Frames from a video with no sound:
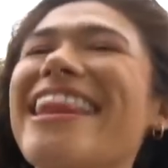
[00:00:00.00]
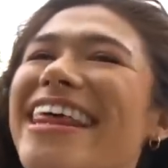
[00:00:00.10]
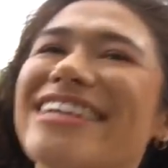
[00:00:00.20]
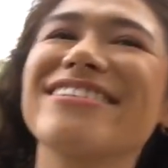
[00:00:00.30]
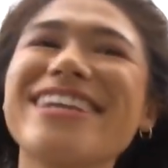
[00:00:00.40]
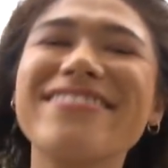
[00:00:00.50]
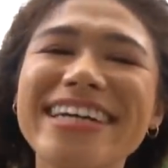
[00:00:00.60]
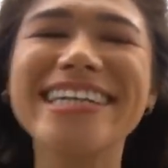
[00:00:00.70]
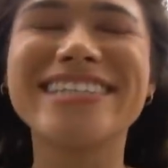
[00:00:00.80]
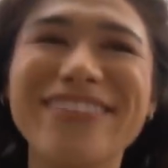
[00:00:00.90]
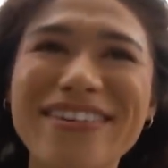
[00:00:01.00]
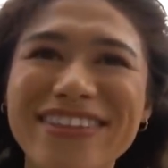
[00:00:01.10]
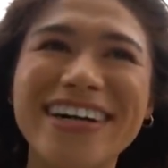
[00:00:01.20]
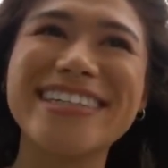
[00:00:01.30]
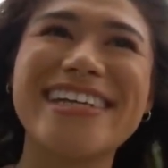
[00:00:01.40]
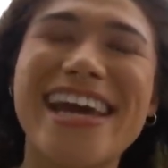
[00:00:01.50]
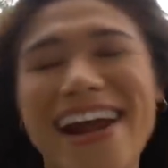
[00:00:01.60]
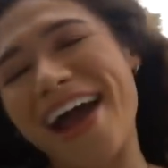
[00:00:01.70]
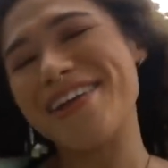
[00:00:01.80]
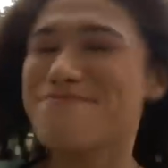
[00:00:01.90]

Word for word: Thanks for coming to my vlog today in Hyde